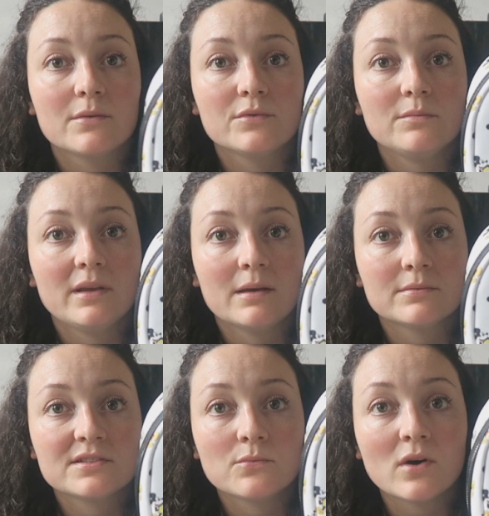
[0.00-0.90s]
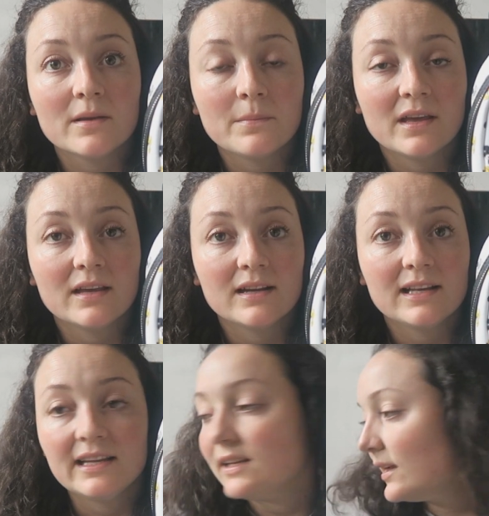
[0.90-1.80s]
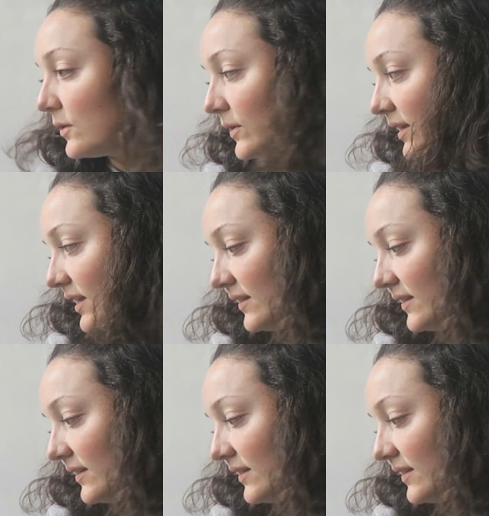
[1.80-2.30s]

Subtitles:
I would be able to wipe it and clean it quite